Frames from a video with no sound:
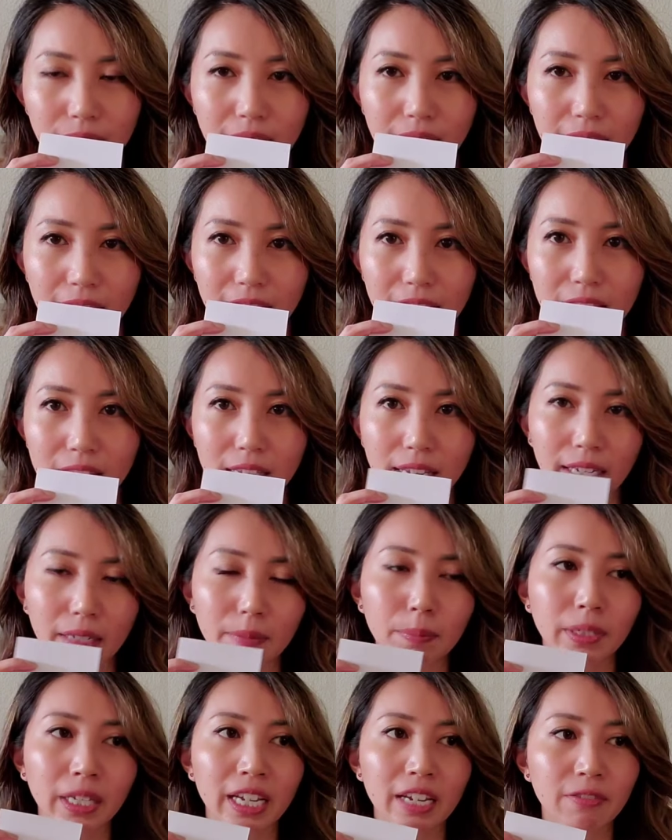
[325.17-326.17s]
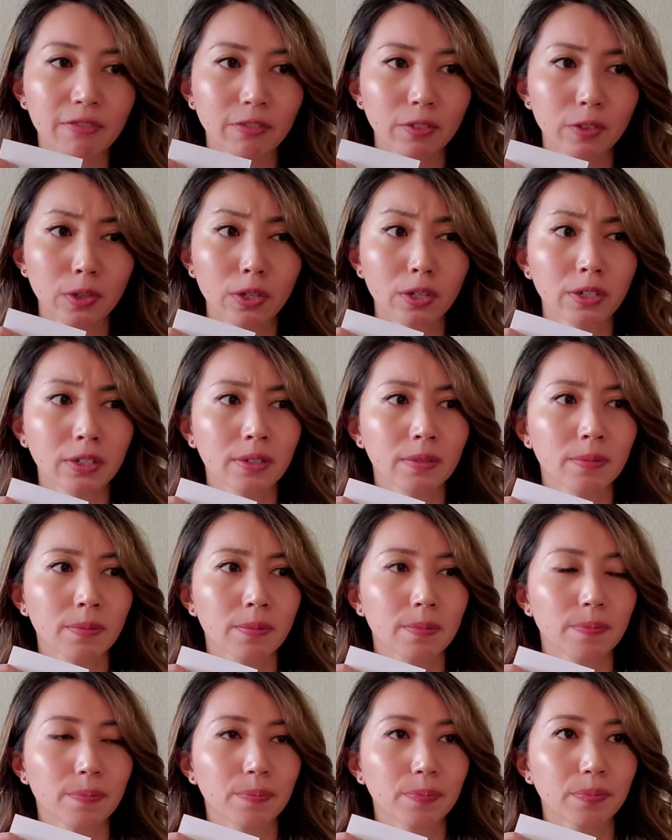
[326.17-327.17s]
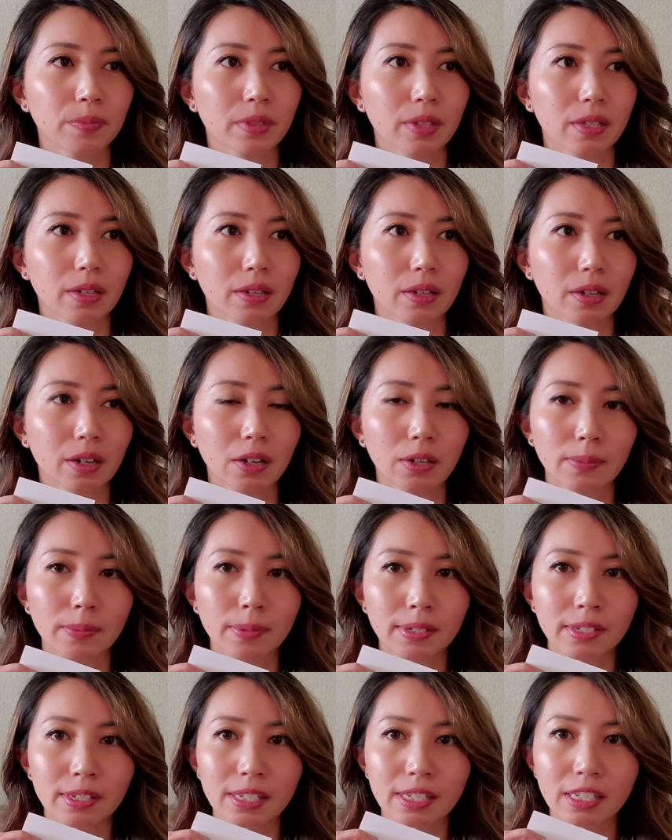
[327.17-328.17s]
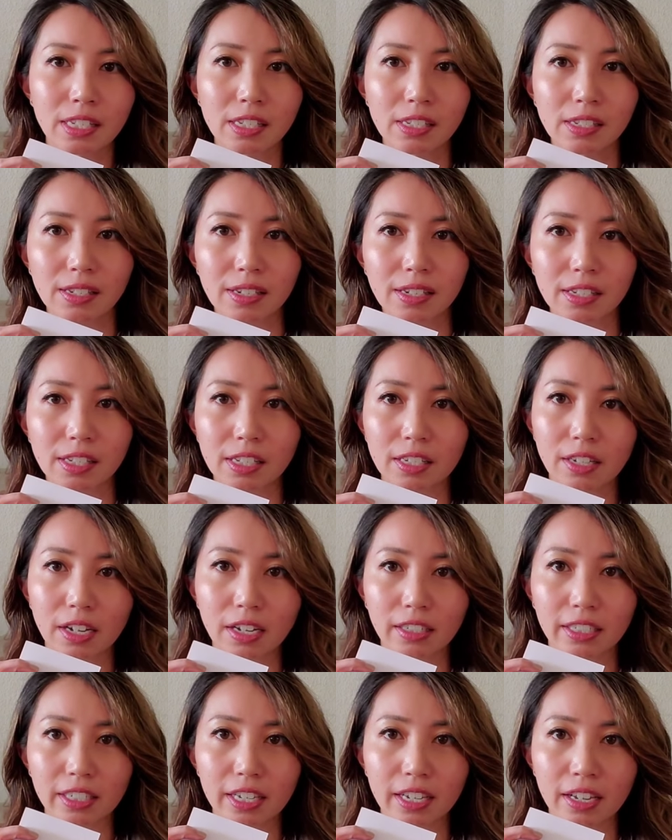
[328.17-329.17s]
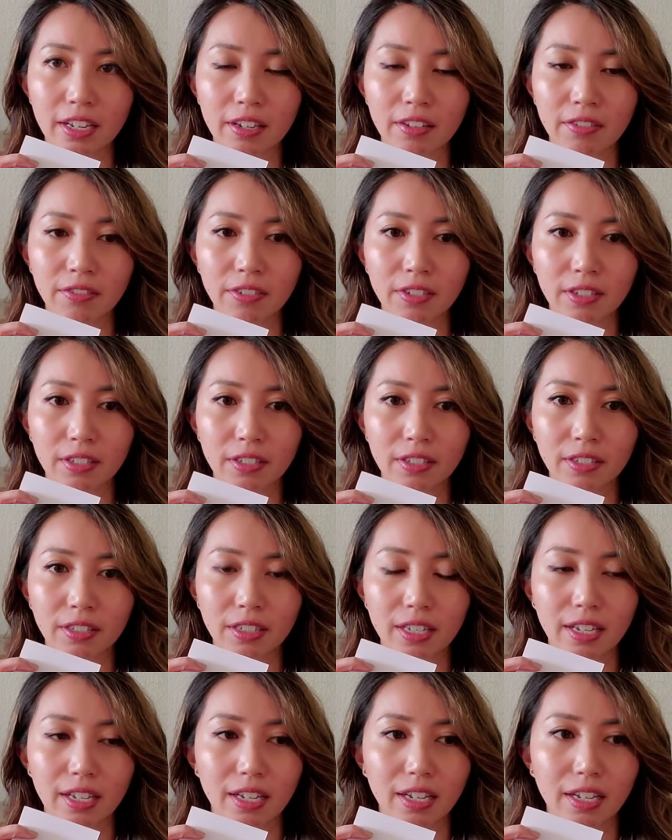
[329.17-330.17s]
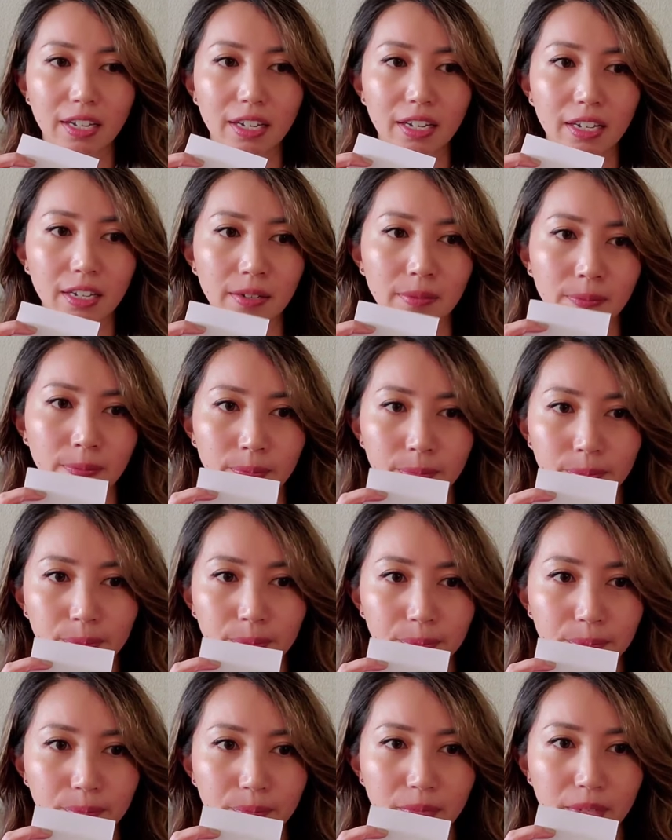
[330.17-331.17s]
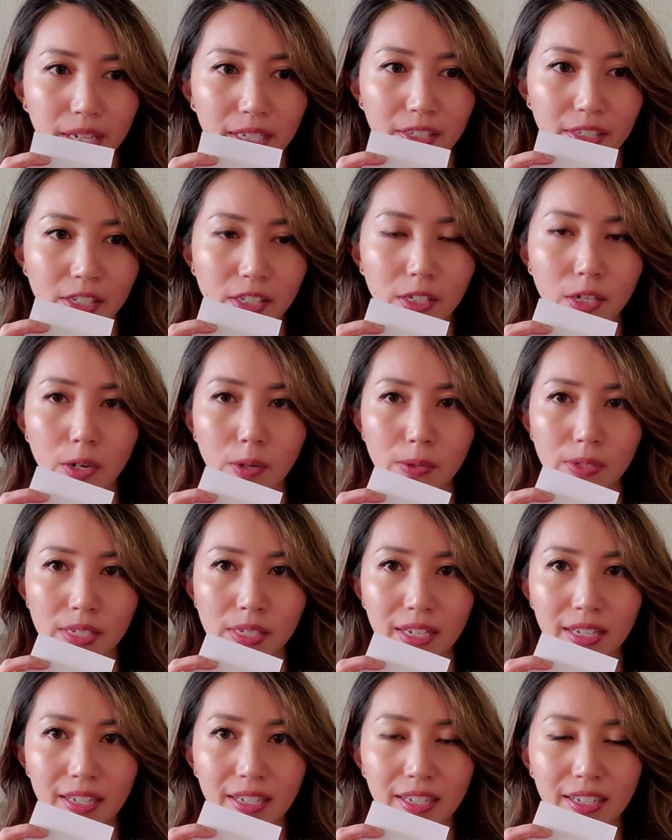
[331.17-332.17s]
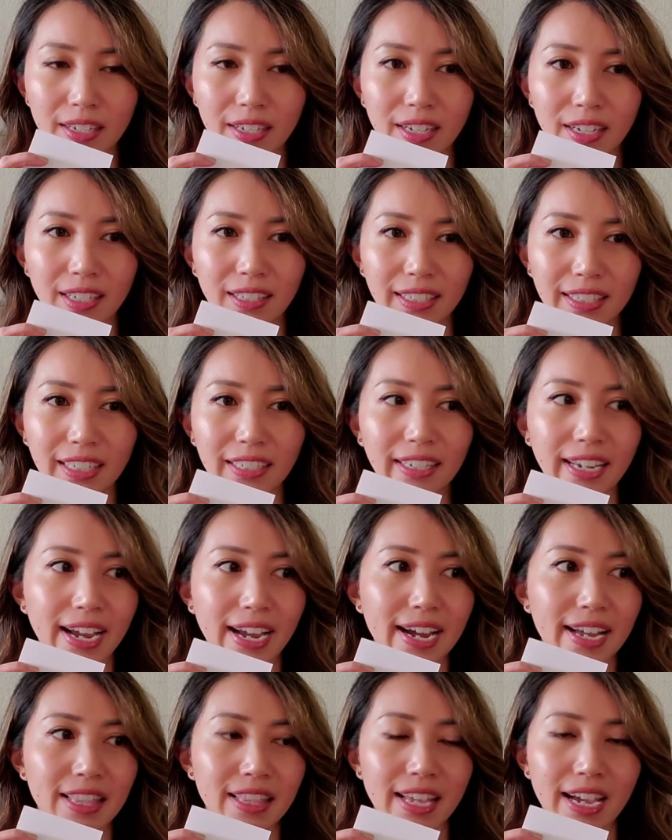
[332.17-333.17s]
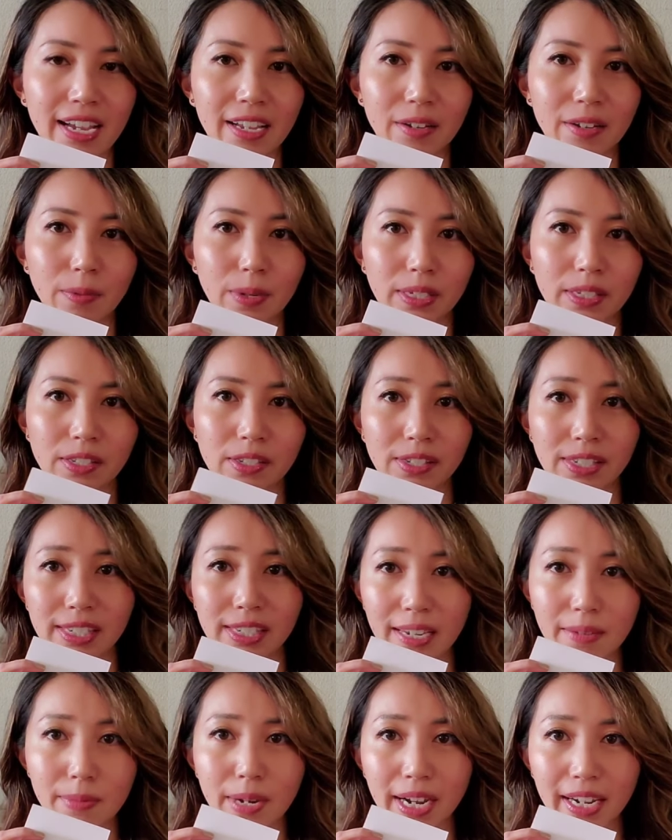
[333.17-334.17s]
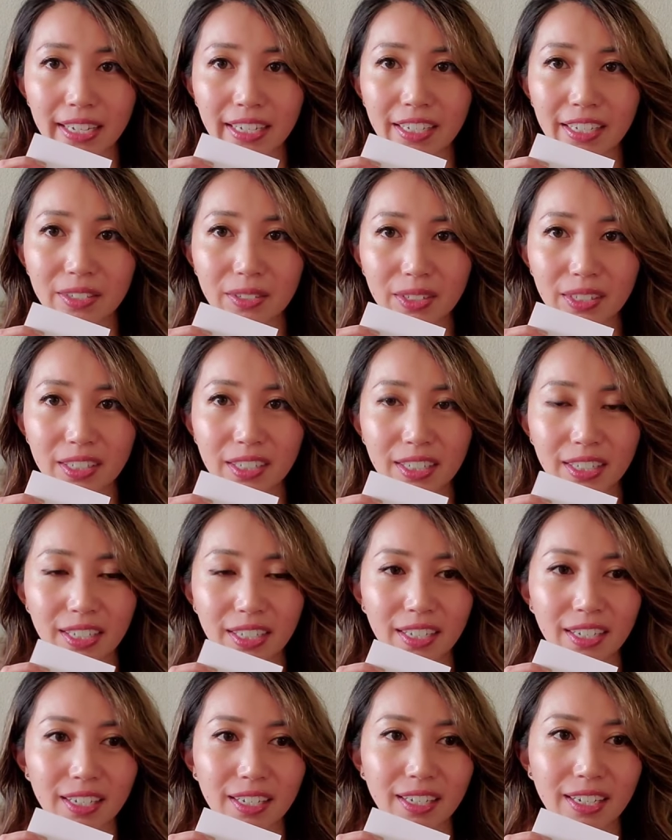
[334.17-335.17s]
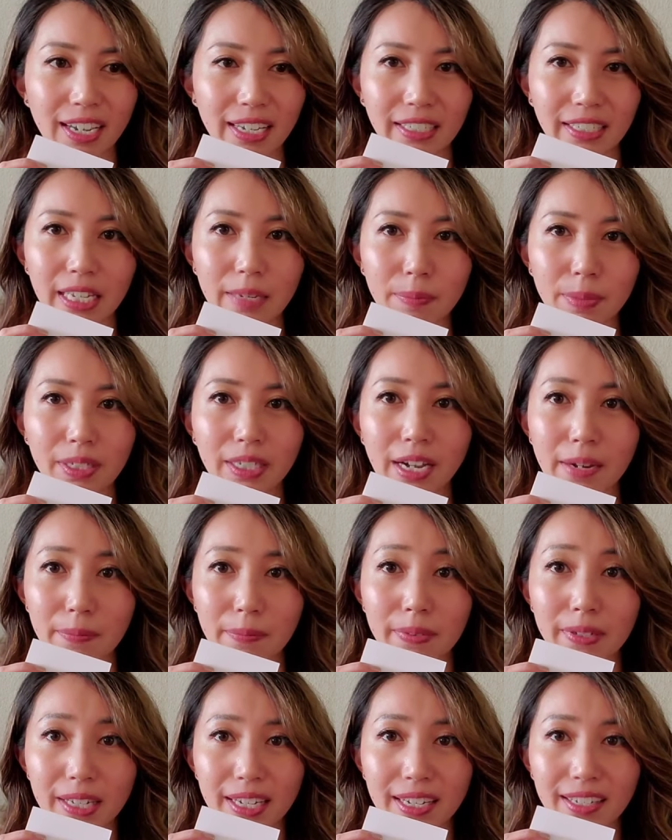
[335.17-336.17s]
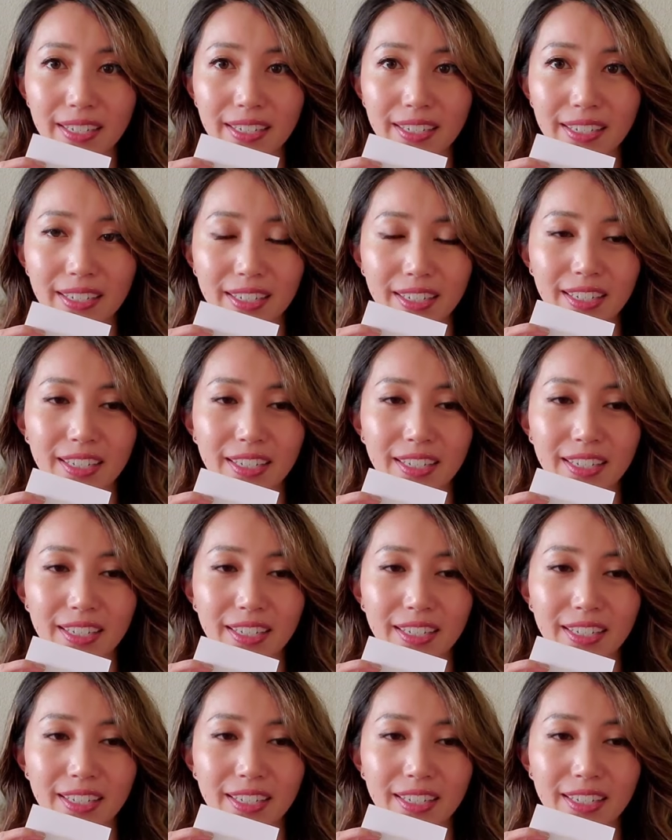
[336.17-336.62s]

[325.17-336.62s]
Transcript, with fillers: Yeah, it's like playful, almost seductive, um, and just cozy. Like a cat that wants to stay by you and keep you company.